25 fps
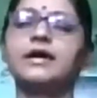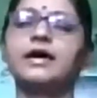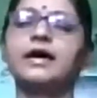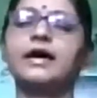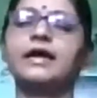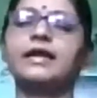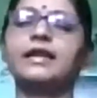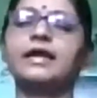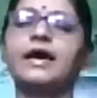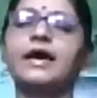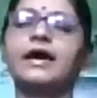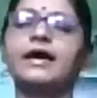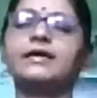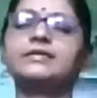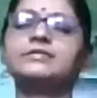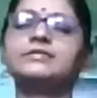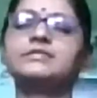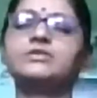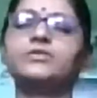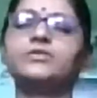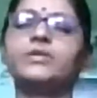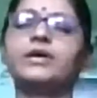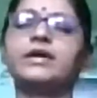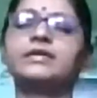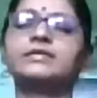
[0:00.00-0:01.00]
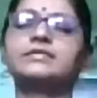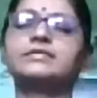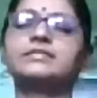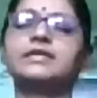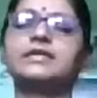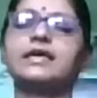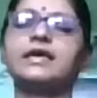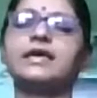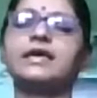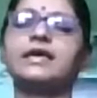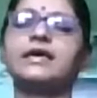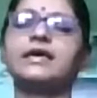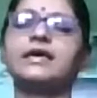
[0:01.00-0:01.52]
And as you
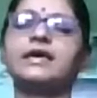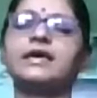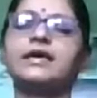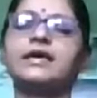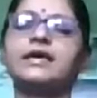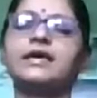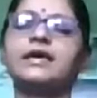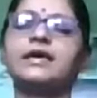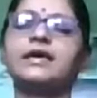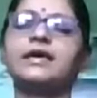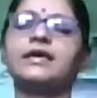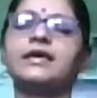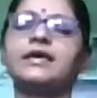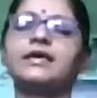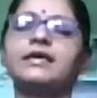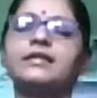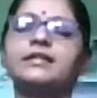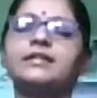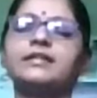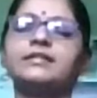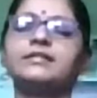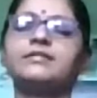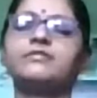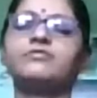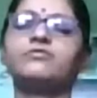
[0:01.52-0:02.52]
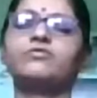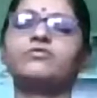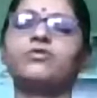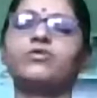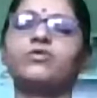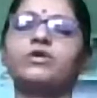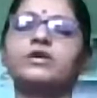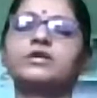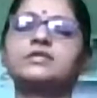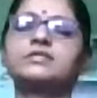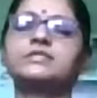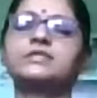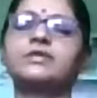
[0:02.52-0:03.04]
exhale,
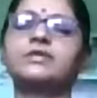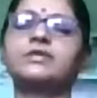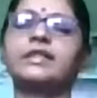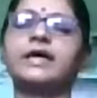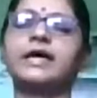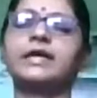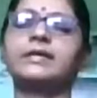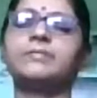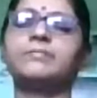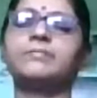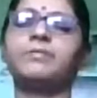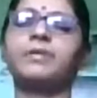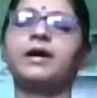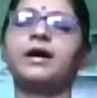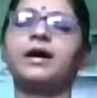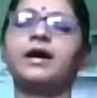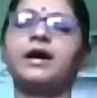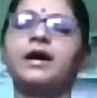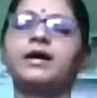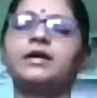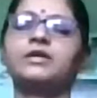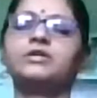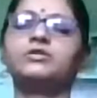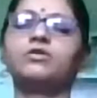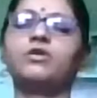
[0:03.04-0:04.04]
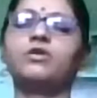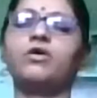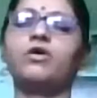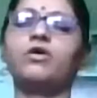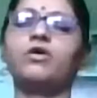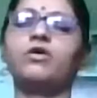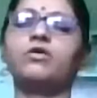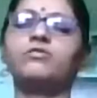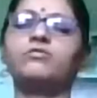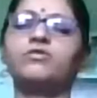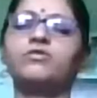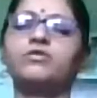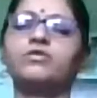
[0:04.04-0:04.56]
focus on that part
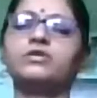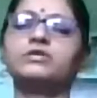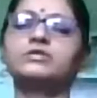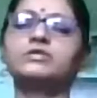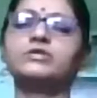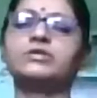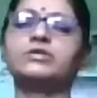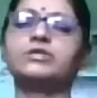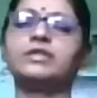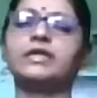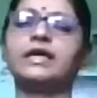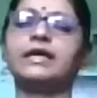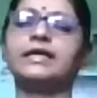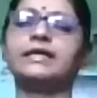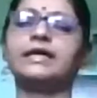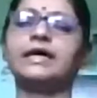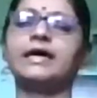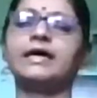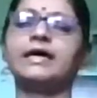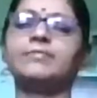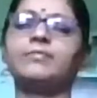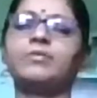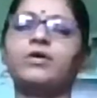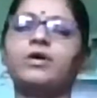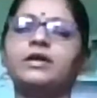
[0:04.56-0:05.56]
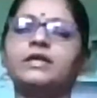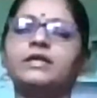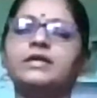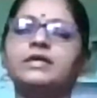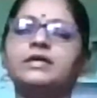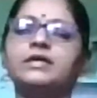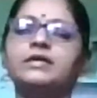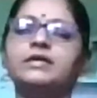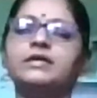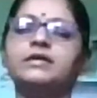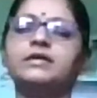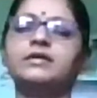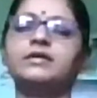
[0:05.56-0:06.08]
or focus on the entire
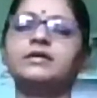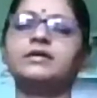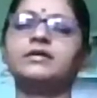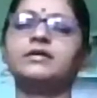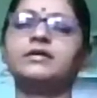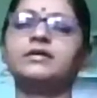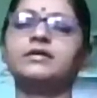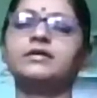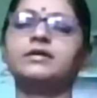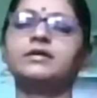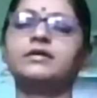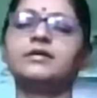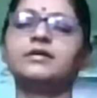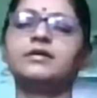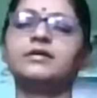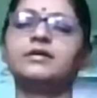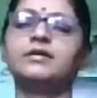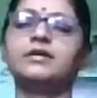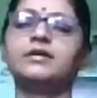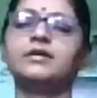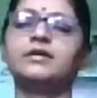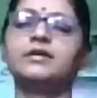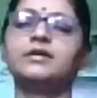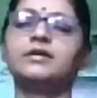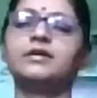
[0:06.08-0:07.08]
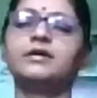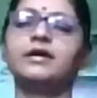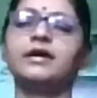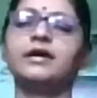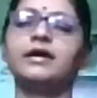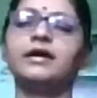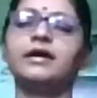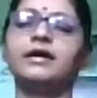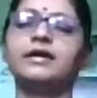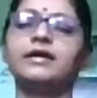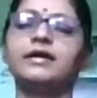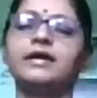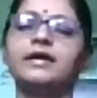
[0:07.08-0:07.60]
body.
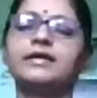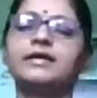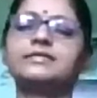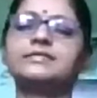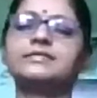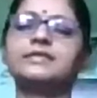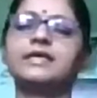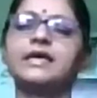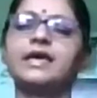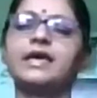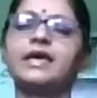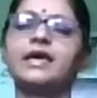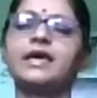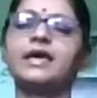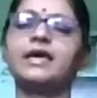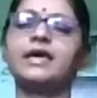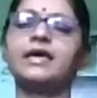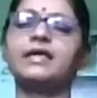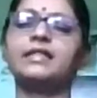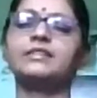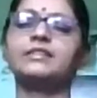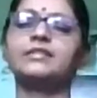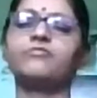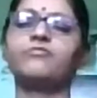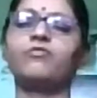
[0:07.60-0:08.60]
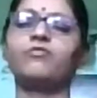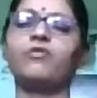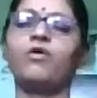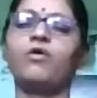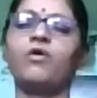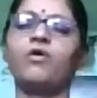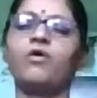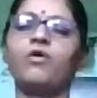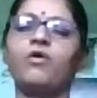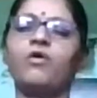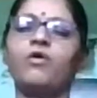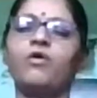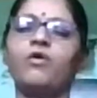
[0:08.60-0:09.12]
And exhale the
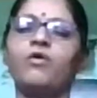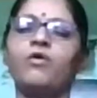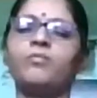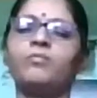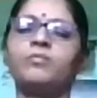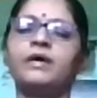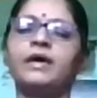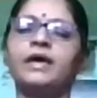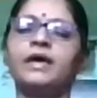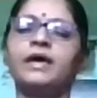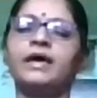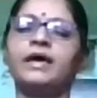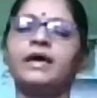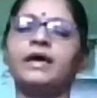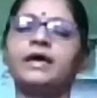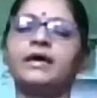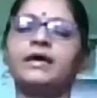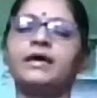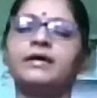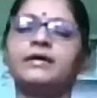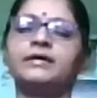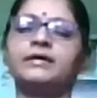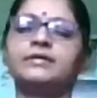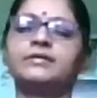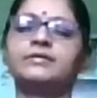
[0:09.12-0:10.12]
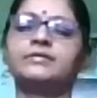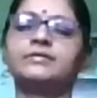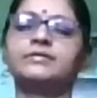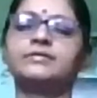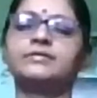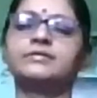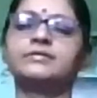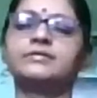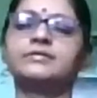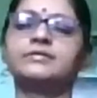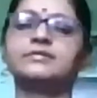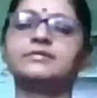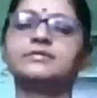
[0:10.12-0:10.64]
warm air.
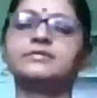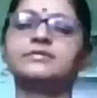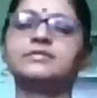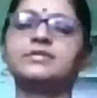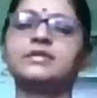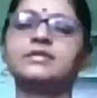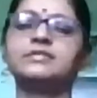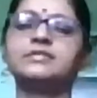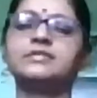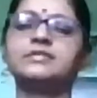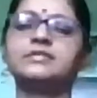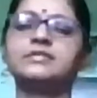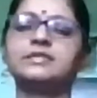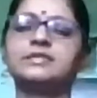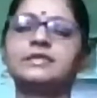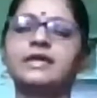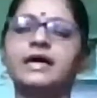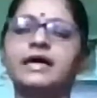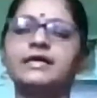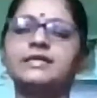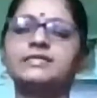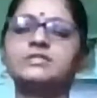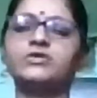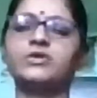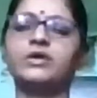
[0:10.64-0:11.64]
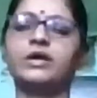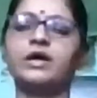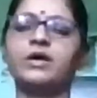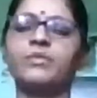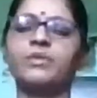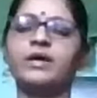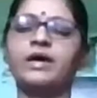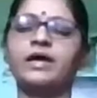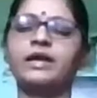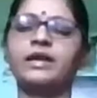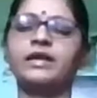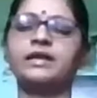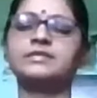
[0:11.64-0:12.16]
Sensitize your
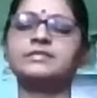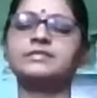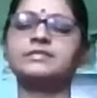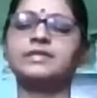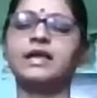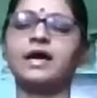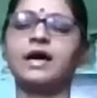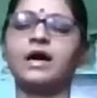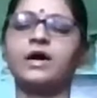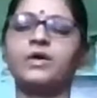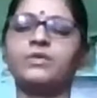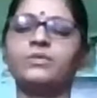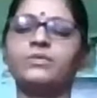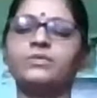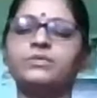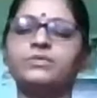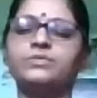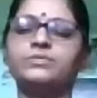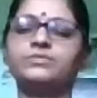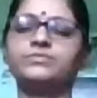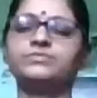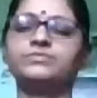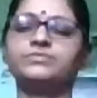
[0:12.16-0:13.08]
awareness now.